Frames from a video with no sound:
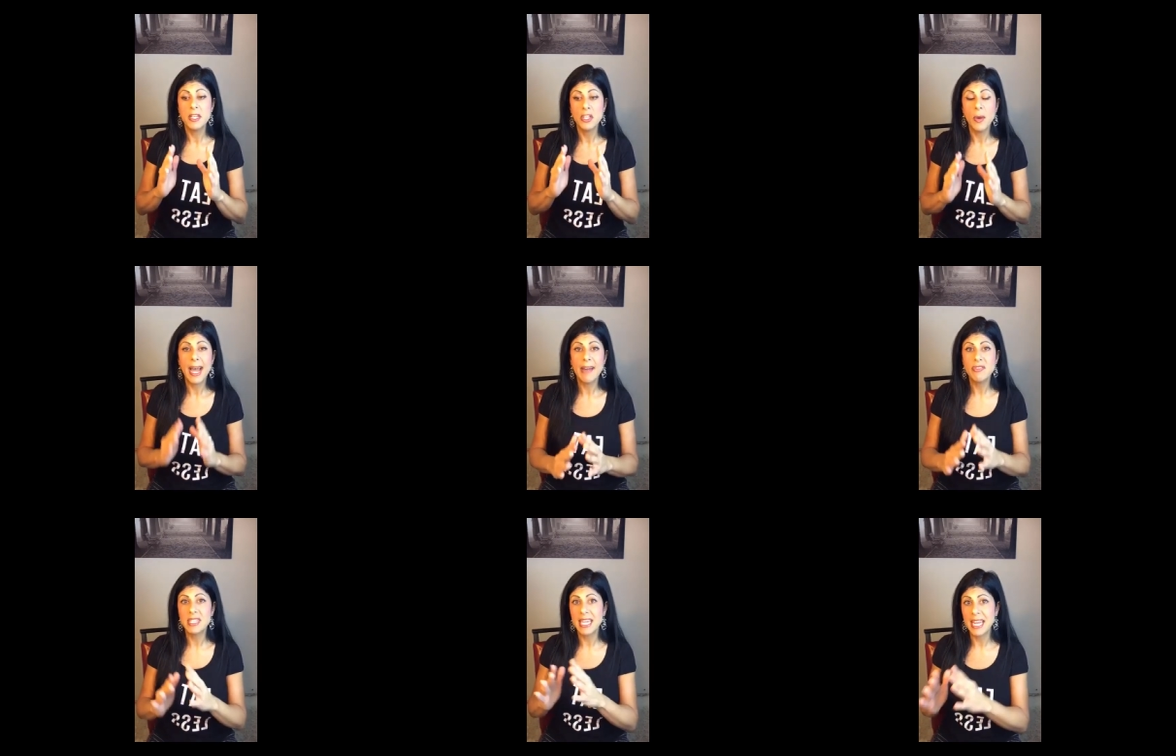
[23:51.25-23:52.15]
You have
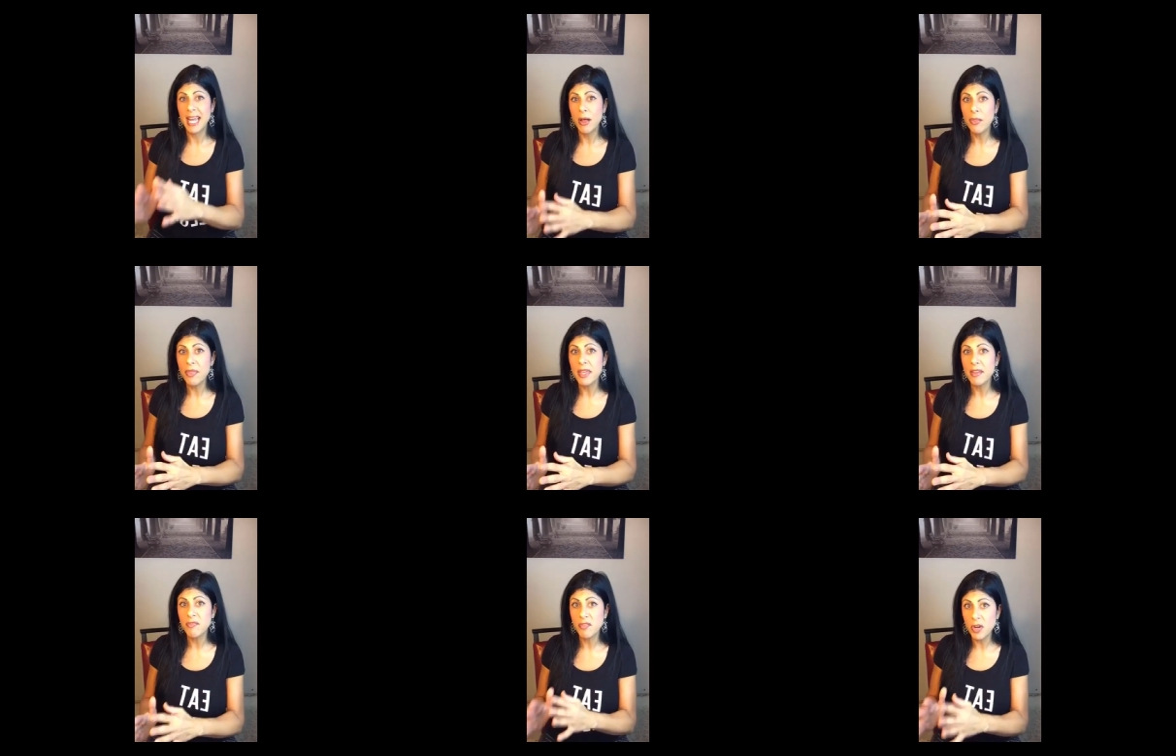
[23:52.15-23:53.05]
to get healthy
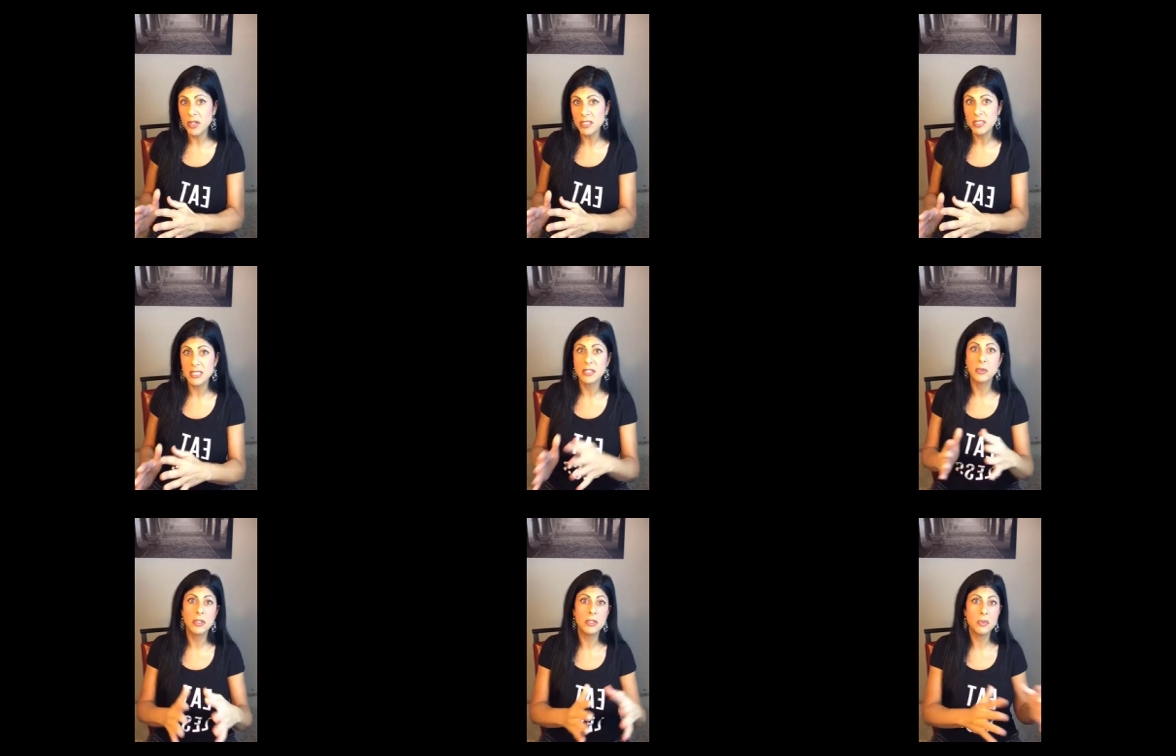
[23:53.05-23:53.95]
first in
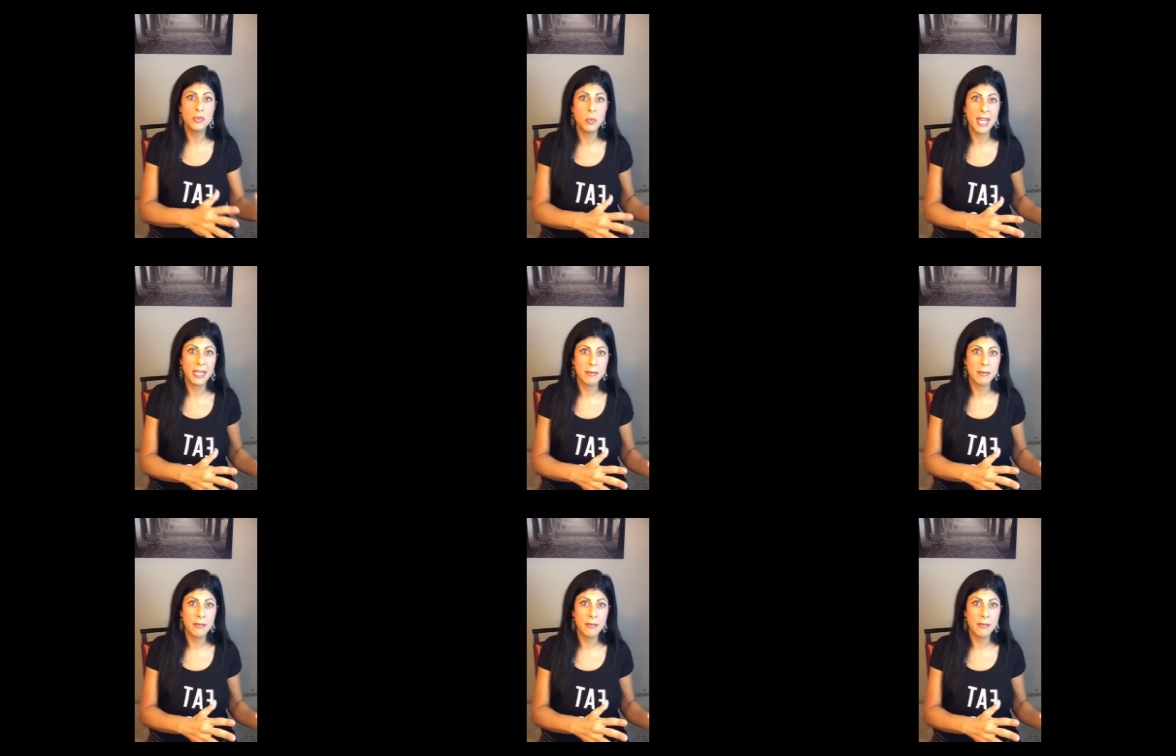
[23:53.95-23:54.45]
order to lose weight